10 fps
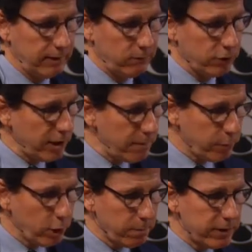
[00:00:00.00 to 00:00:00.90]
For
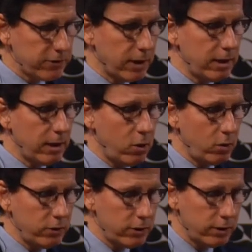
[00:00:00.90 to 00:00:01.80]
some purpose
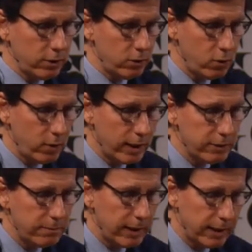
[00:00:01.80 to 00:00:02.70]
unknown to you
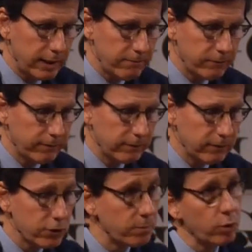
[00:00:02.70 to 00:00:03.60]
and to me,
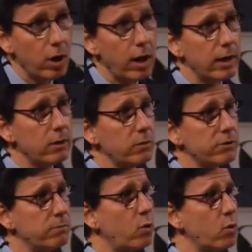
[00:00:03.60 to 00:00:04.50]
Gibran
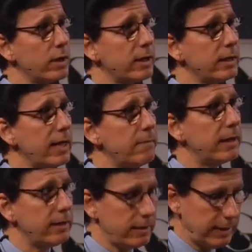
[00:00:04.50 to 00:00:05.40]
was born in
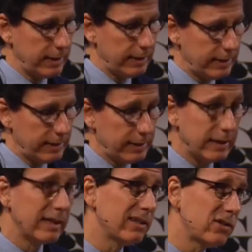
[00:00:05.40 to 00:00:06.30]
Lebanon
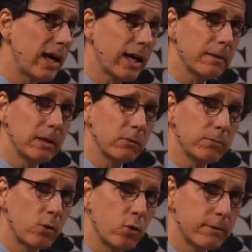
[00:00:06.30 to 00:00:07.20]
at the time he
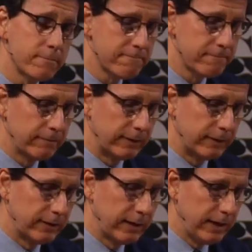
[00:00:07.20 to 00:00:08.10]
was born.
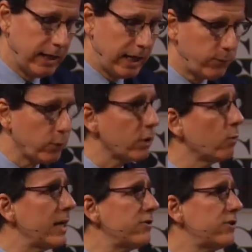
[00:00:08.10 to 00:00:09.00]
And for a
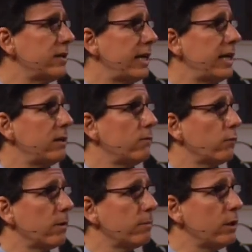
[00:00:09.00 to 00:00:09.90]
reason hidden
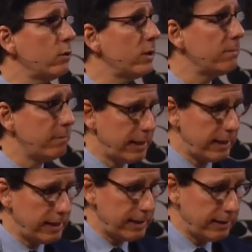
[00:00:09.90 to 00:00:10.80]
from you and
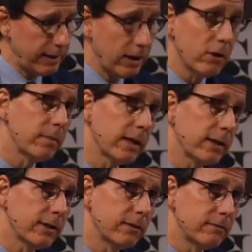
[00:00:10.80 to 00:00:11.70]
me,
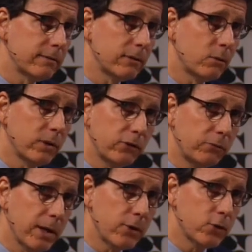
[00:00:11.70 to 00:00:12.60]
Arabic was
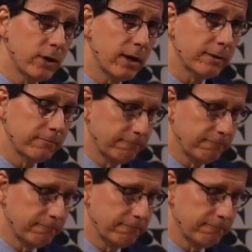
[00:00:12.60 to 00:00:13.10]
his mother tongue.